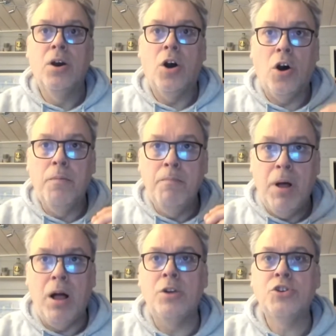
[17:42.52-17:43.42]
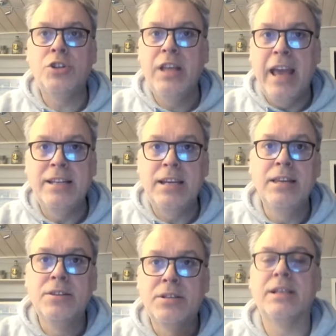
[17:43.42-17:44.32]
On March the
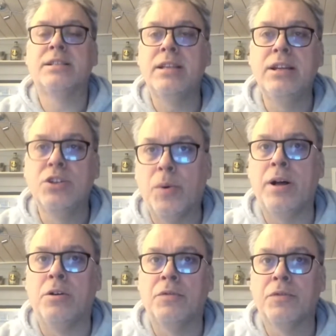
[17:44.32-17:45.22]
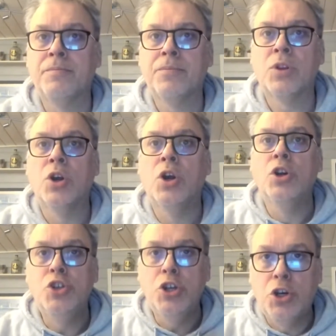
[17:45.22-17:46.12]
18th, 1612,
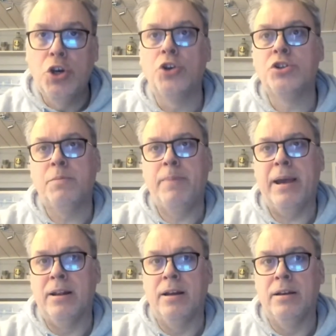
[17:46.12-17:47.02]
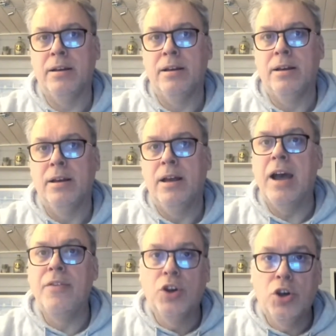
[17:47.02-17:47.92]
she cursed the peddler,
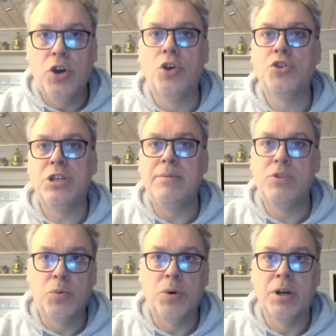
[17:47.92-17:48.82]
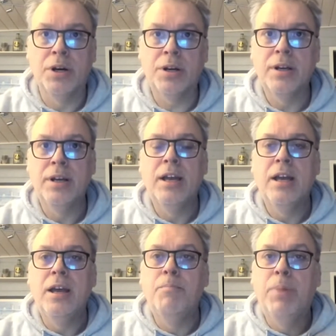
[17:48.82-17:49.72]
and the curse seemed to work,
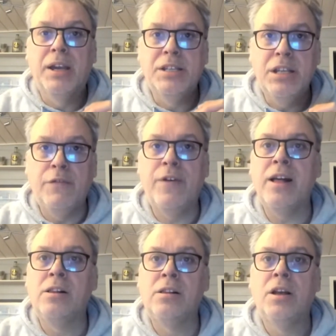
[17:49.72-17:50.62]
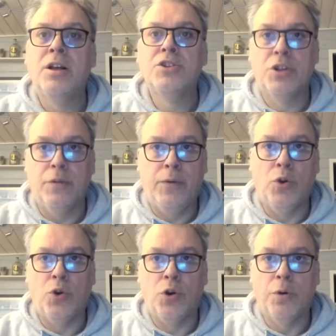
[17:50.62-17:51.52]
because he fell to the
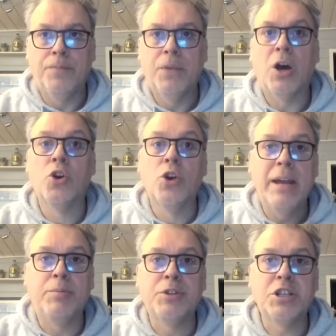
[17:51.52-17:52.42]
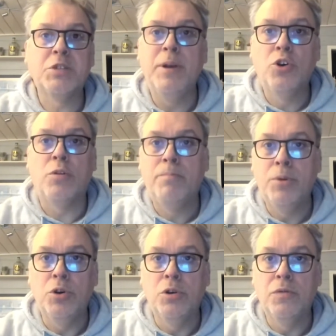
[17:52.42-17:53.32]
floor, and unable to speak or
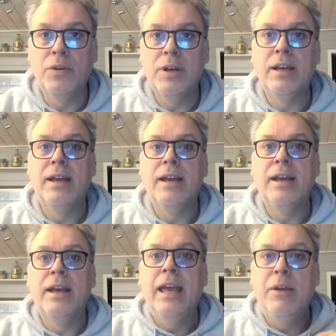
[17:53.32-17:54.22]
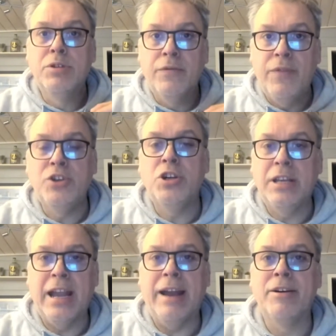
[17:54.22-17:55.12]
move, he was eventually
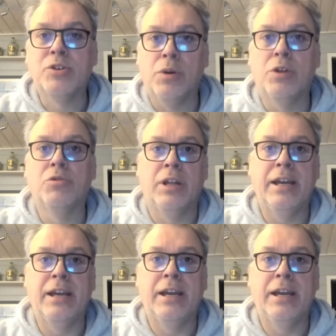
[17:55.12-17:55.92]
carried to a local inn.